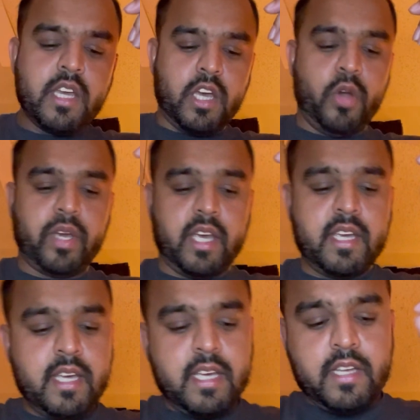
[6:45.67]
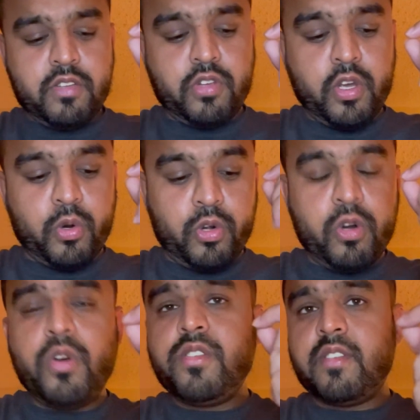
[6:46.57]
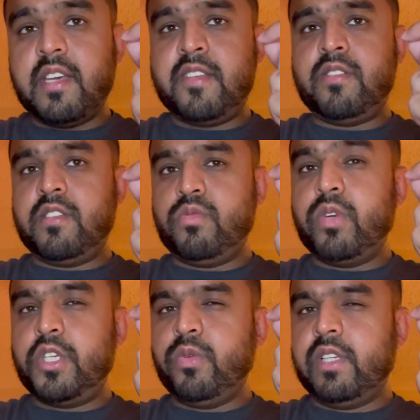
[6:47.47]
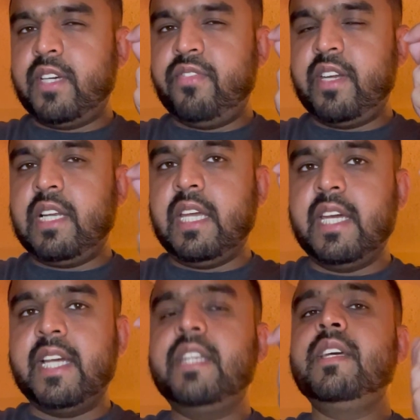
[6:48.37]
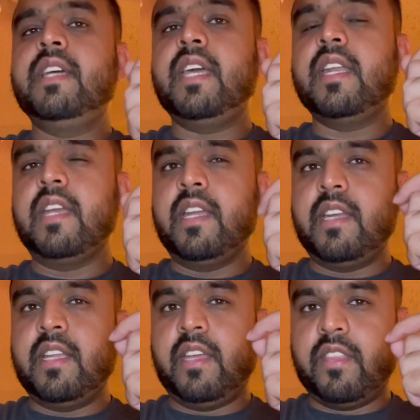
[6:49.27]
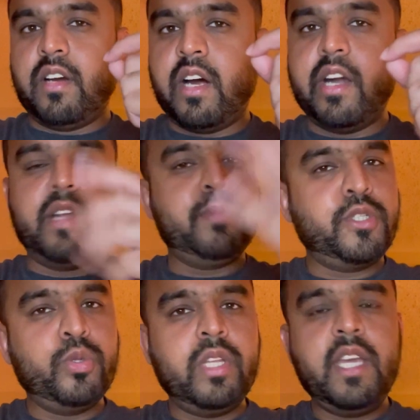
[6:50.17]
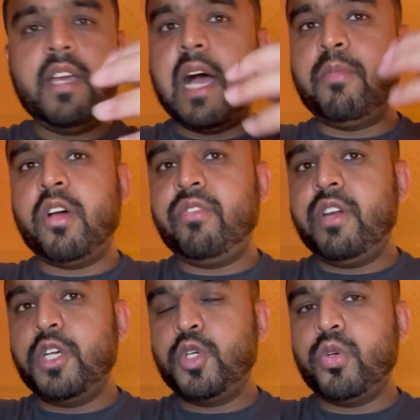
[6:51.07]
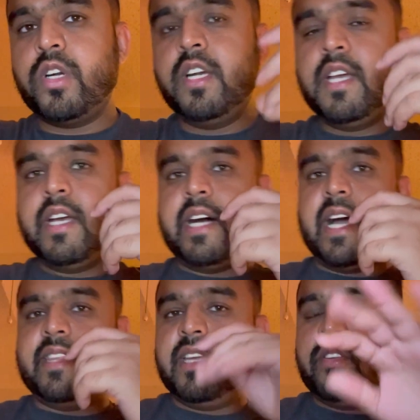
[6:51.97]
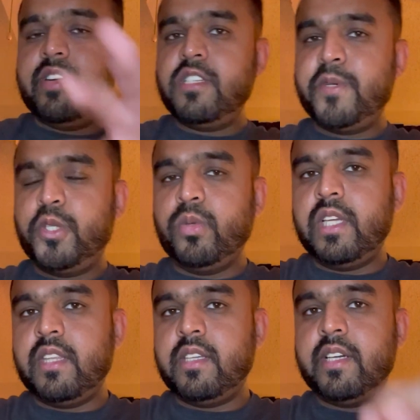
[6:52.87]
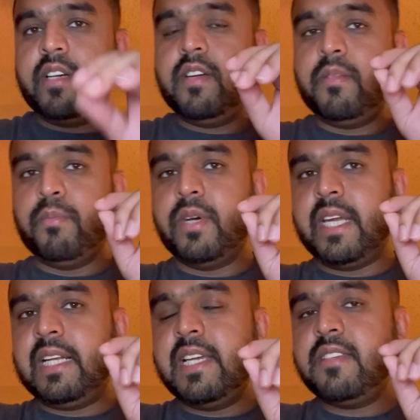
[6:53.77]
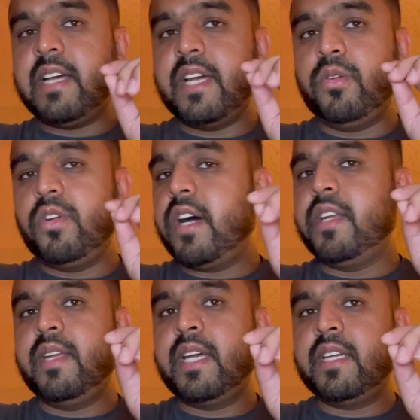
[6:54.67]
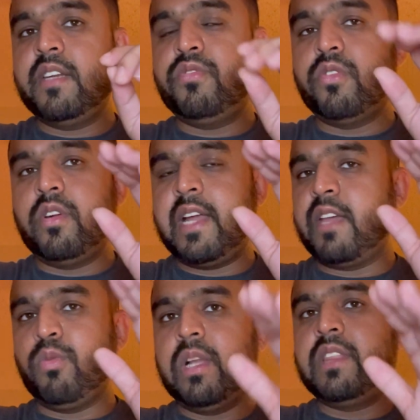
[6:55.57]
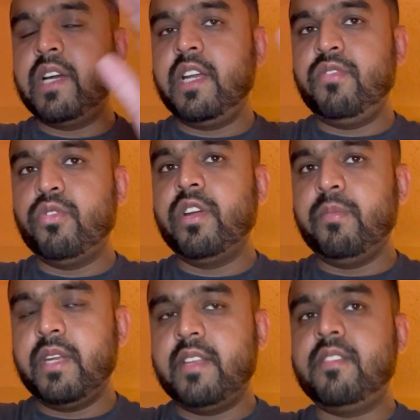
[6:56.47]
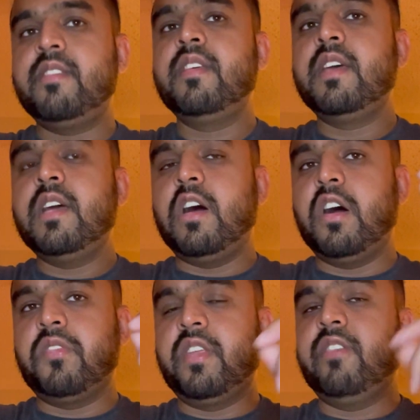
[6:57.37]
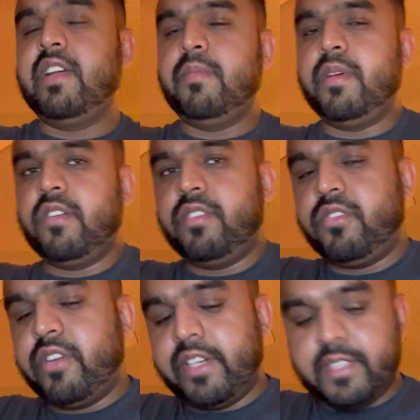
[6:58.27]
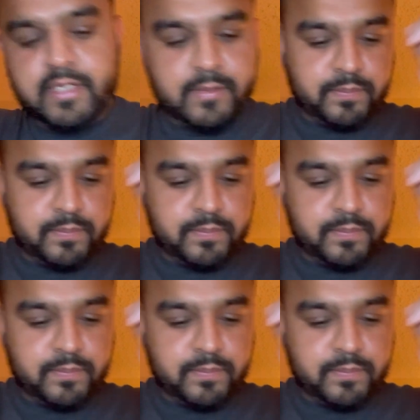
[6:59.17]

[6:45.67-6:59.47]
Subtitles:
Okay, so rose is what you will definitely get in the heart. Patchouli, I'm not very sure. I think there is patchouli in there, but at least I do not detect it for like 30-40 minutes of the development of this fragrance.